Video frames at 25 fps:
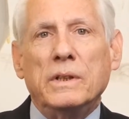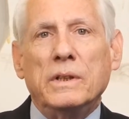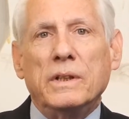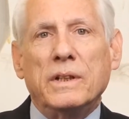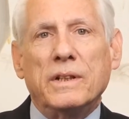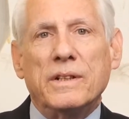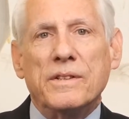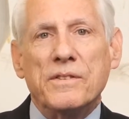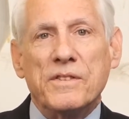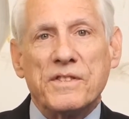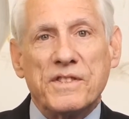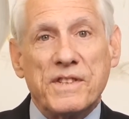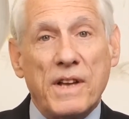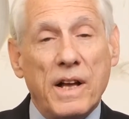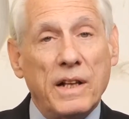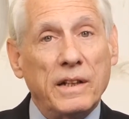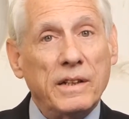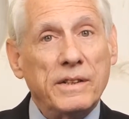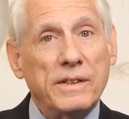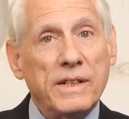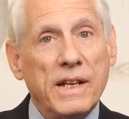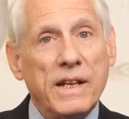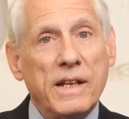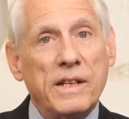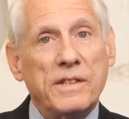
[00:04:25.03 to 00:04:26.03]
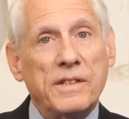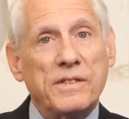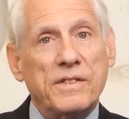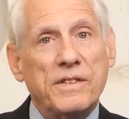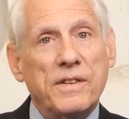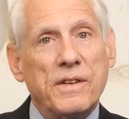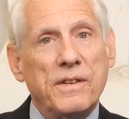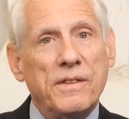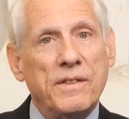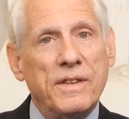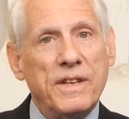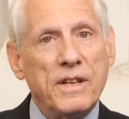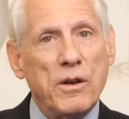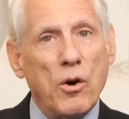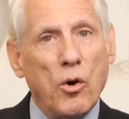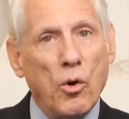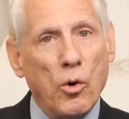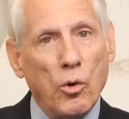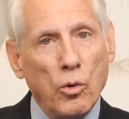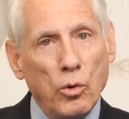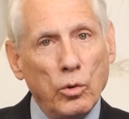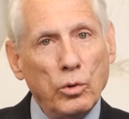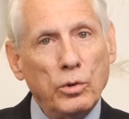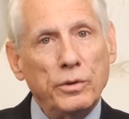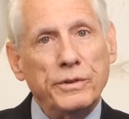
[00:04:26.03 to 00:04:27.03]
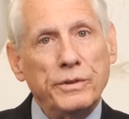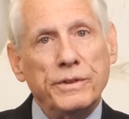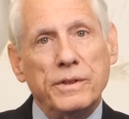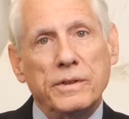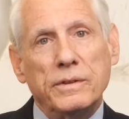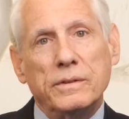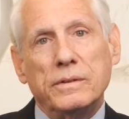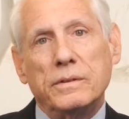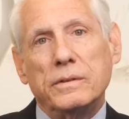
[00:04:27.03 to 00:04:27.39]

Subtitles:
consolidates the old